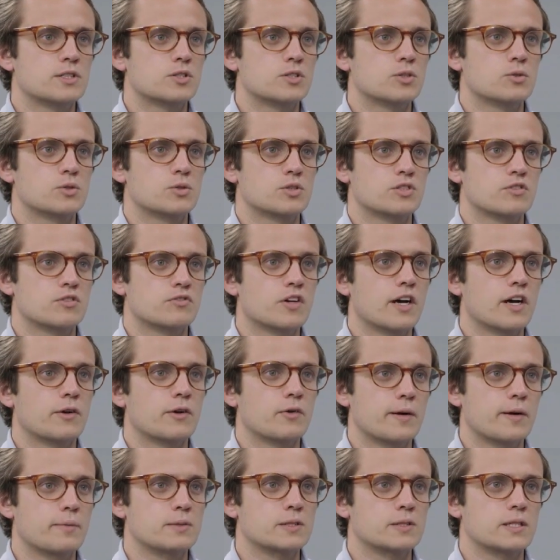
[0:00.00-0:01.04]
causes are viral
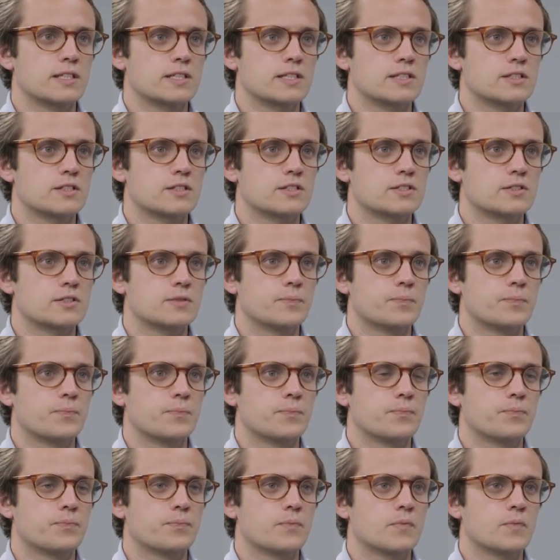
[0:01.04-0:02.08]
hepatitis.
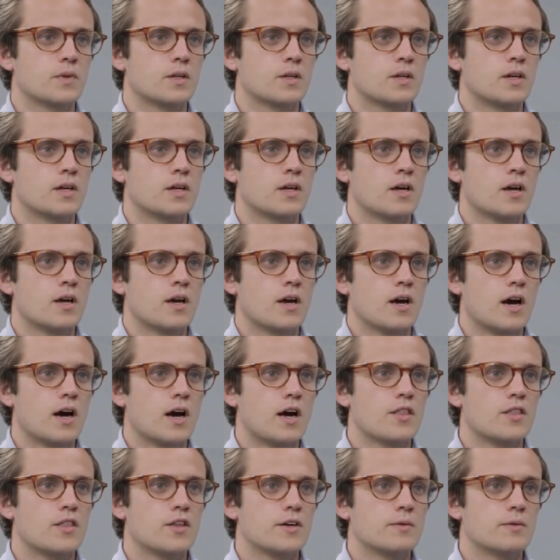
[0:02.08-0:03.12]

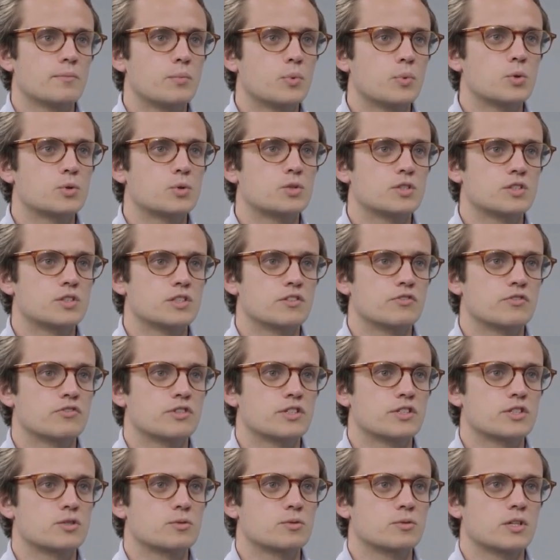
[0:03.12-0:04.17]
Other important
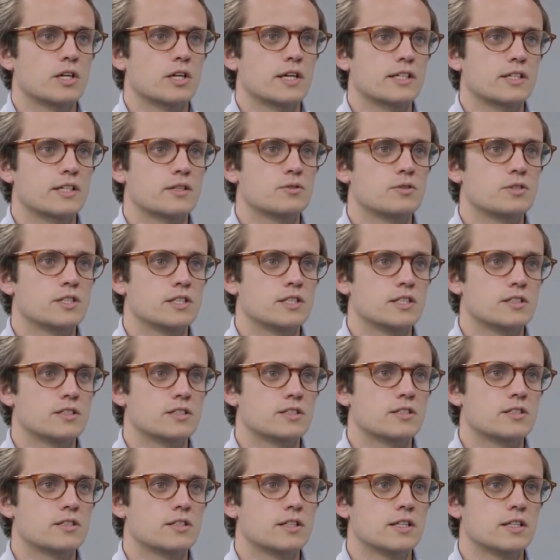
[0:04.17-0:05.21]
differential
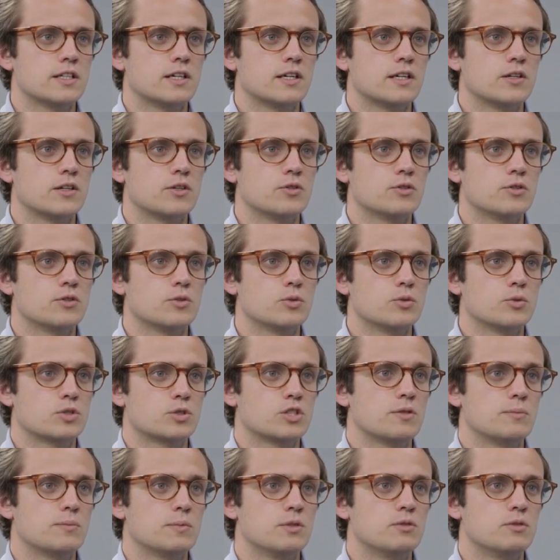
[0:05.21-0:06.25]
diagnoses include
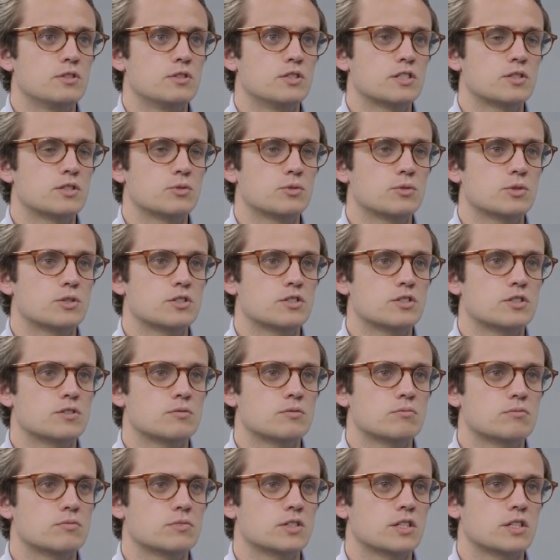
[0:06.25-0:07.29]
autoimmune disorders
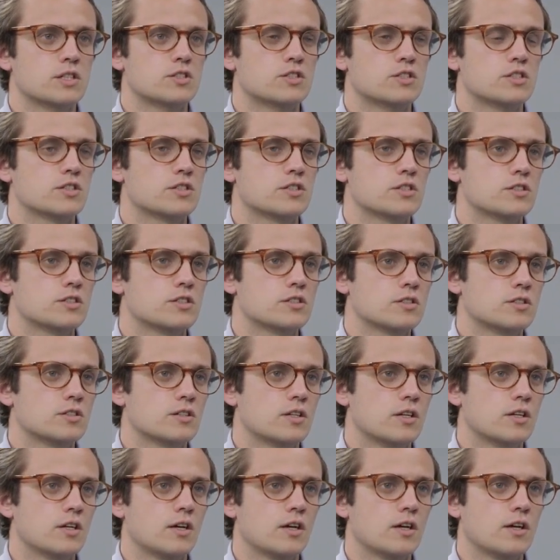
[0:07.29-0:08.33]
such as
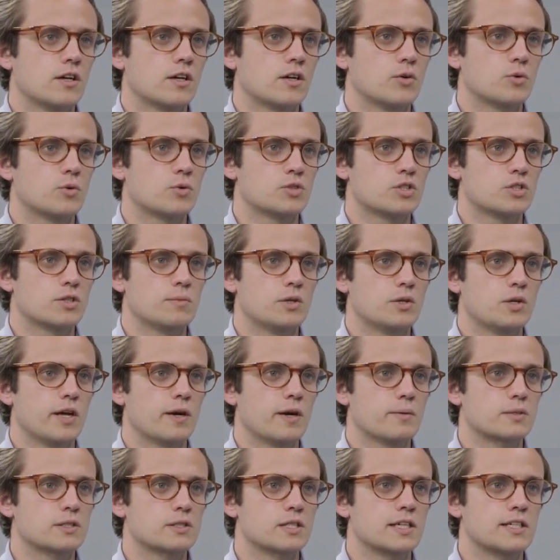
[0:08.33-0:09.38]
autoimmune
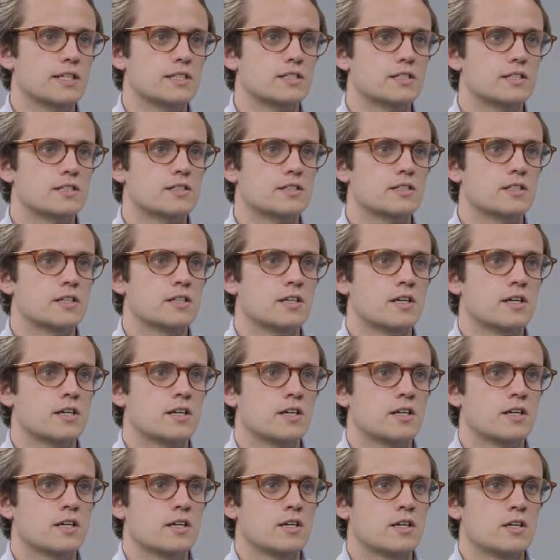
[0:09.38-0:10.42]
hepatitis,
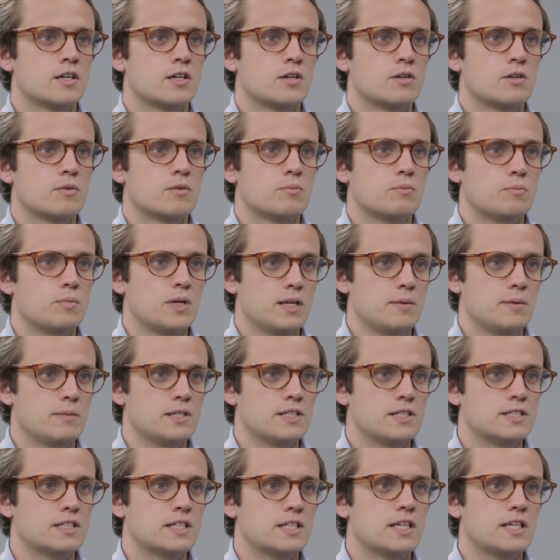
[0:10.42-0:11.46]

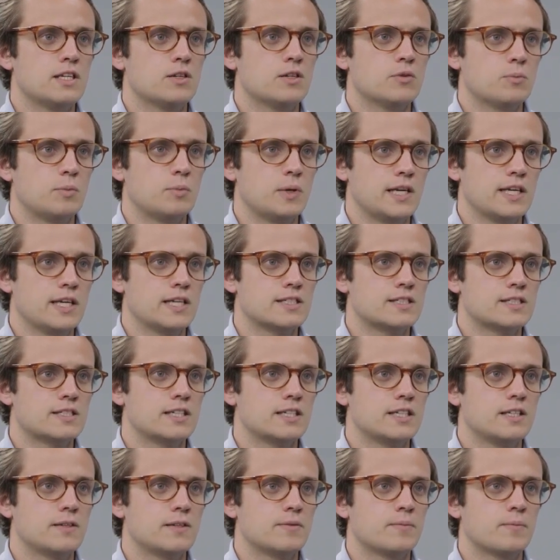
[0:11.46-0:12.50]
PBC or
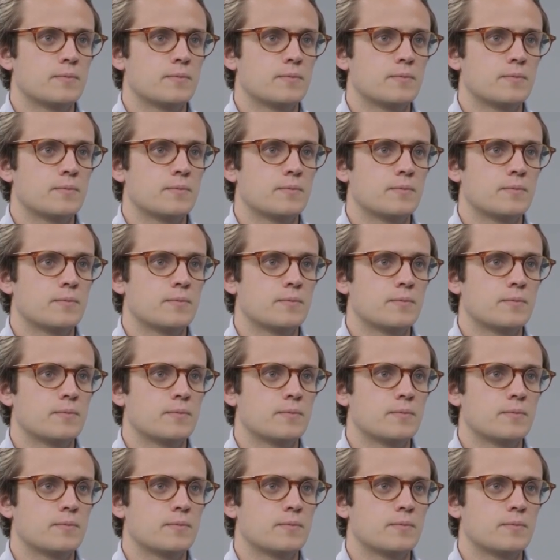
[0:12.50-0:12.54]
PSC,